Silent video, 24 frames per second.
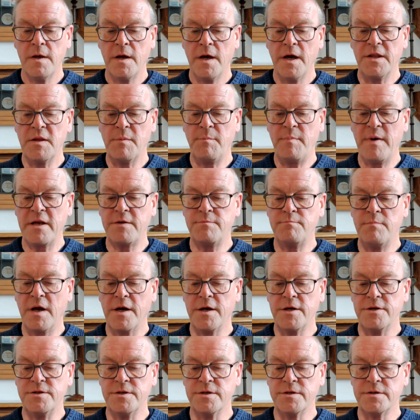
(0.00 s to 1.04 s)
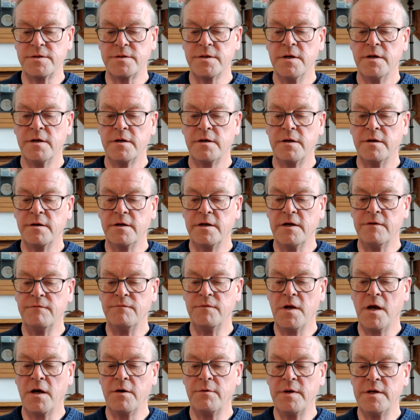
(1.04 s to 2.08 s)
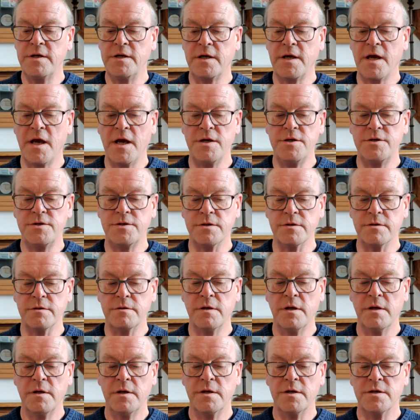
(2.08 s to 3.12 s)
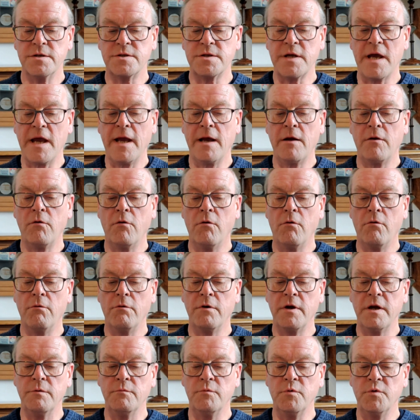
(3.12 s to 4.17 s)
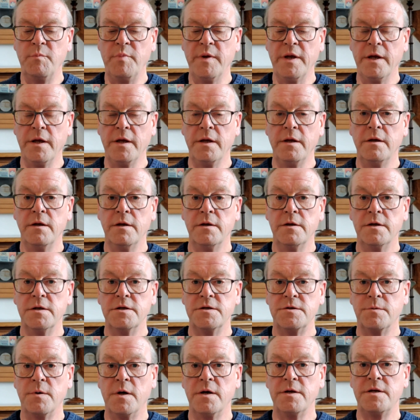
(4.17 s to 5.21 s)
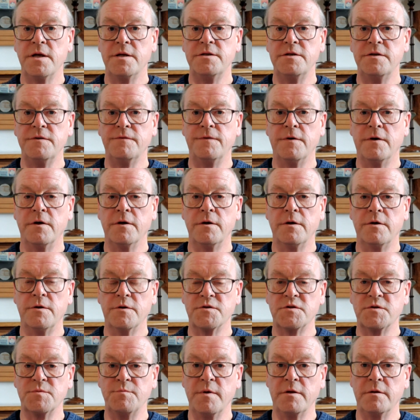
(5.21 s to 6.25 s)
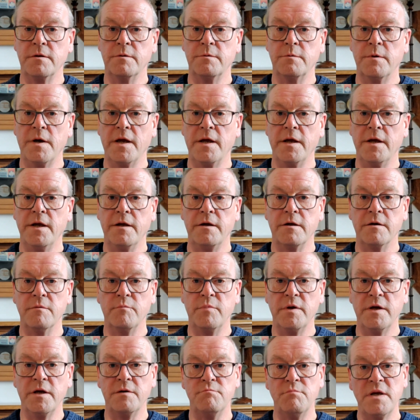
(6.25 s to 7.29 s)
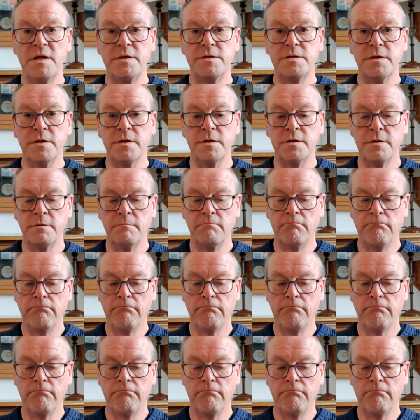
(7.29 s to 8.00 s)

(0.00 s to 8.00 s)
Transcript: and the bed managers can give no indication as to how long it would be to identify a hospital where he can be admitted.